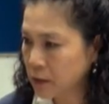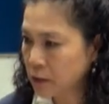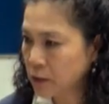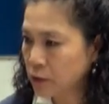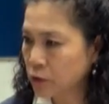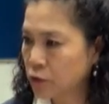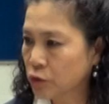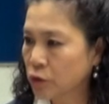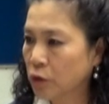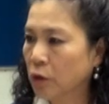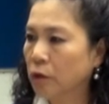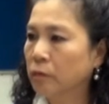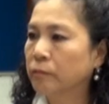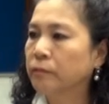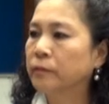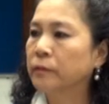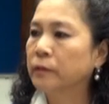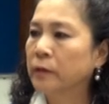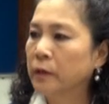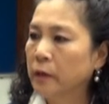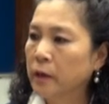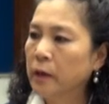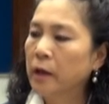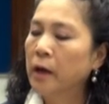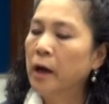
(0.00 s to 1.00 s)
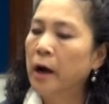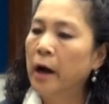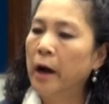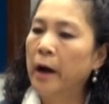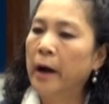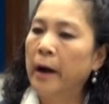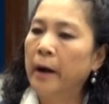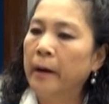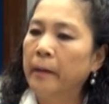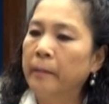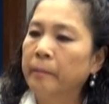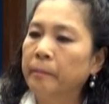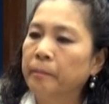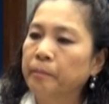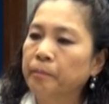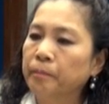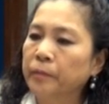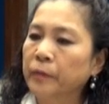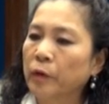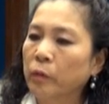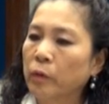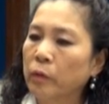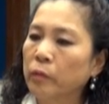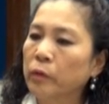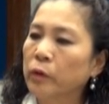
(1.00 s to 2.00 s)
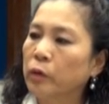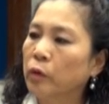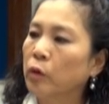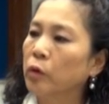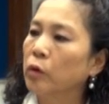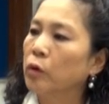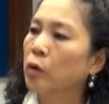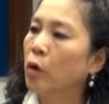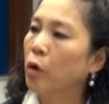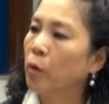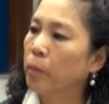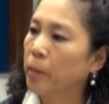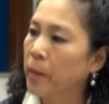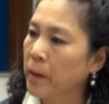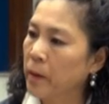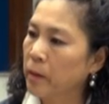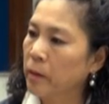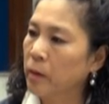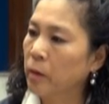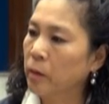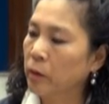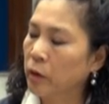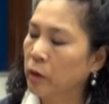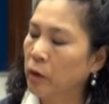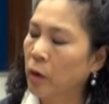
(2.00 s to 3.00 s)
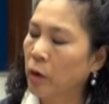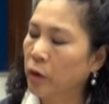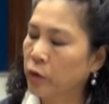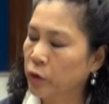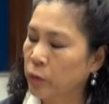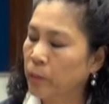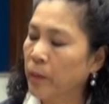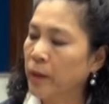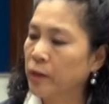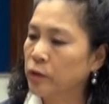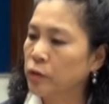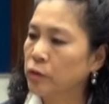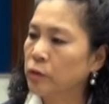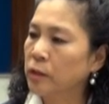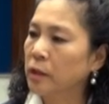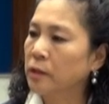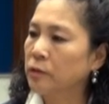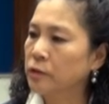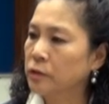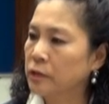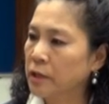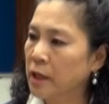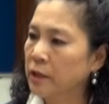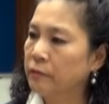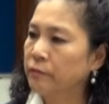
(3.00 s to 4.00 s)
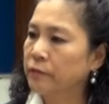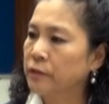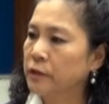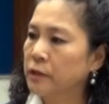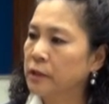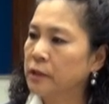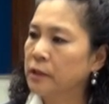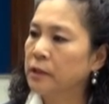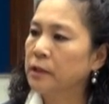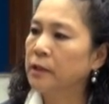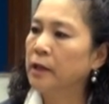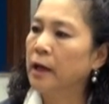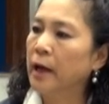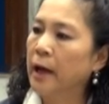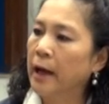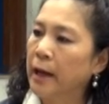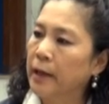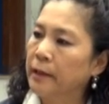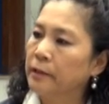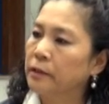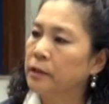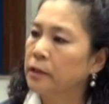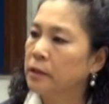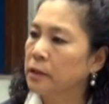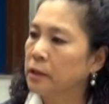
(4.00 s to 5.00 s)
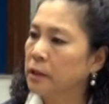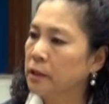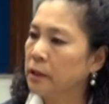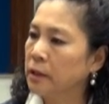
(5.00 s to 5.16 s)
in the job, what we call occupational safety and